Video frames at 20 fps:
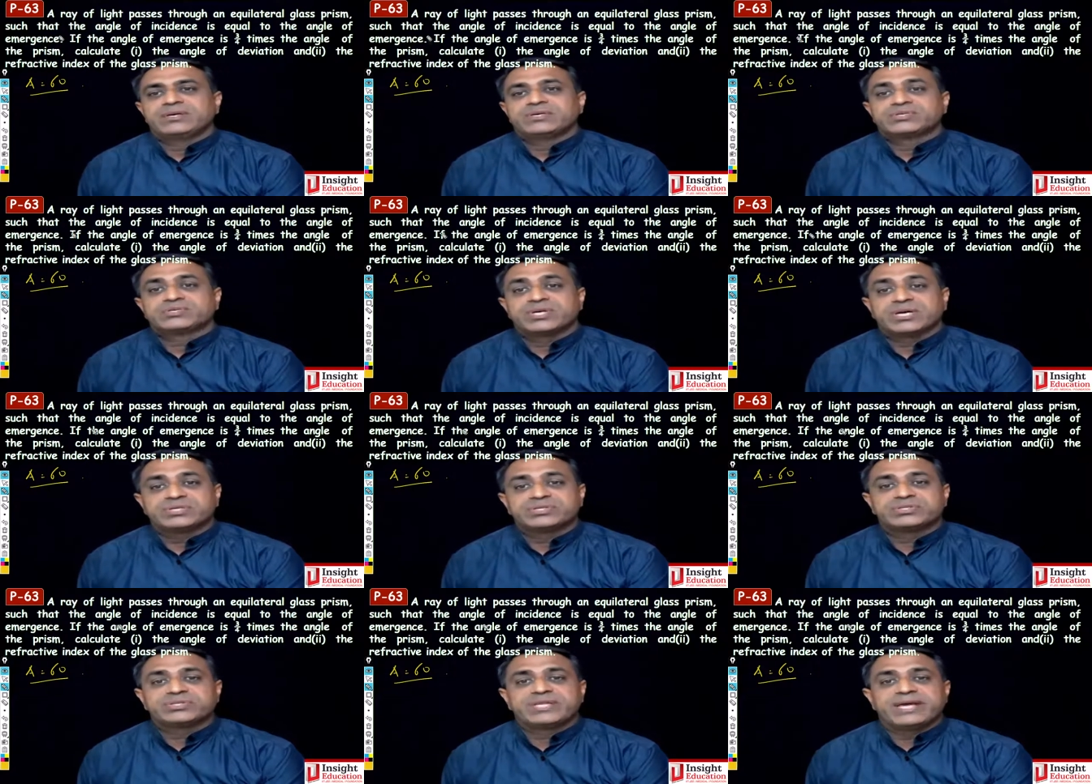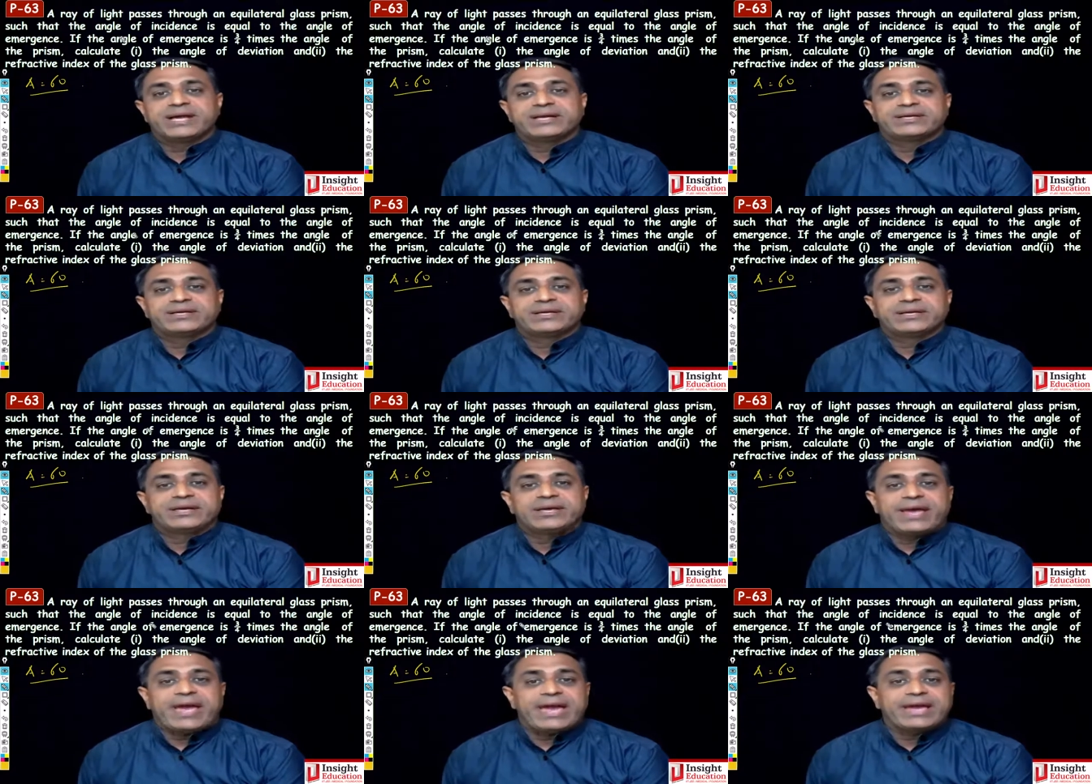such that
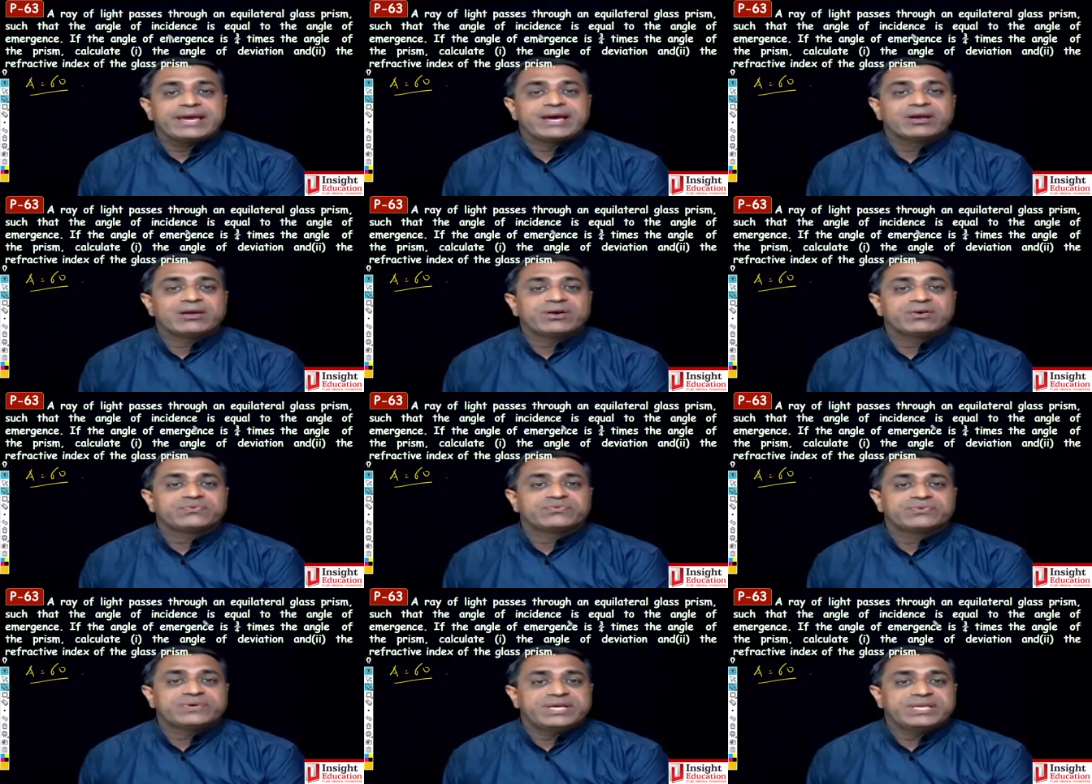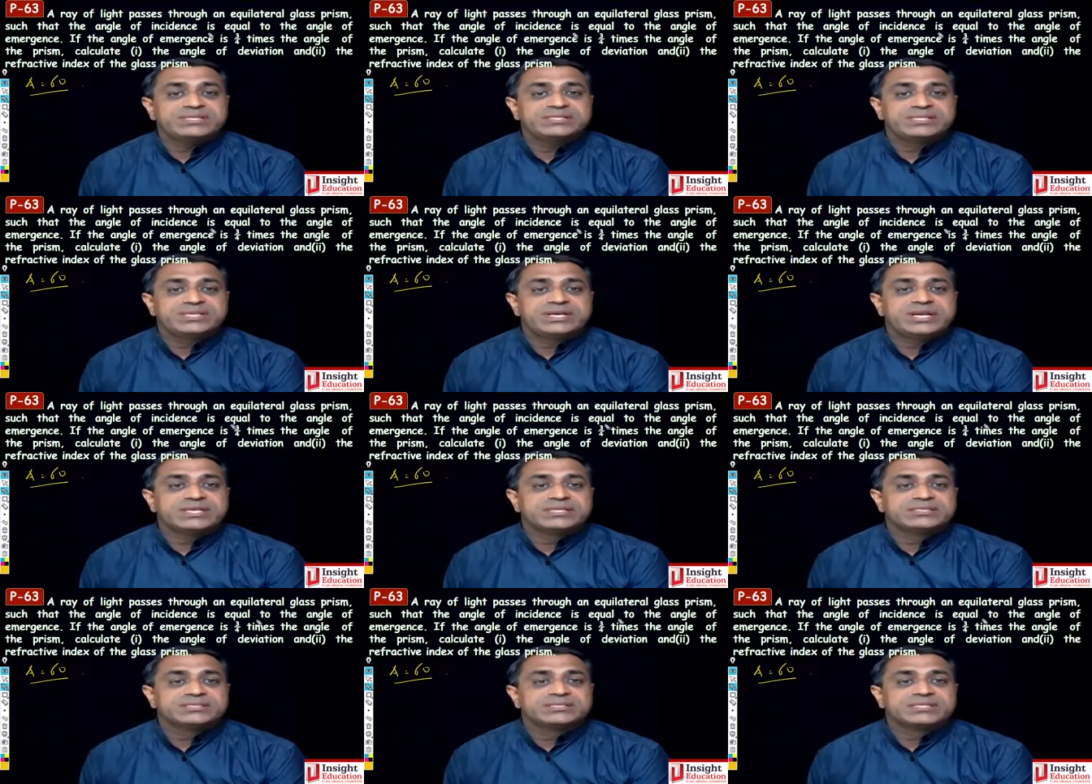angle of
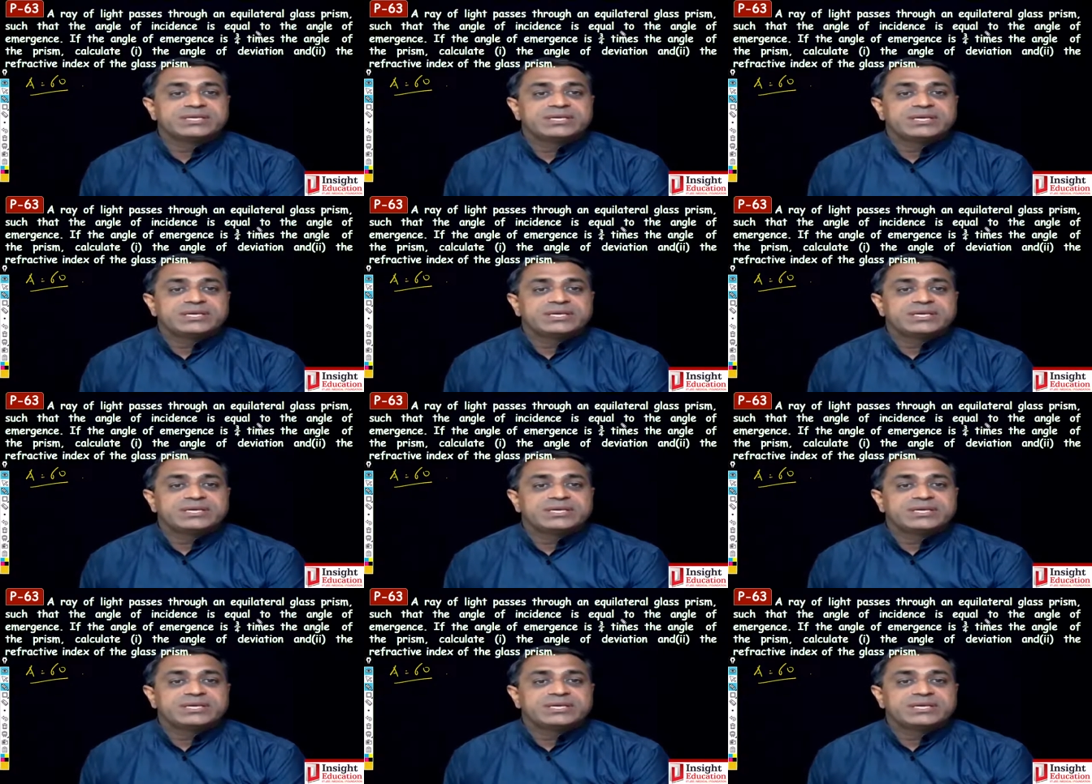incidence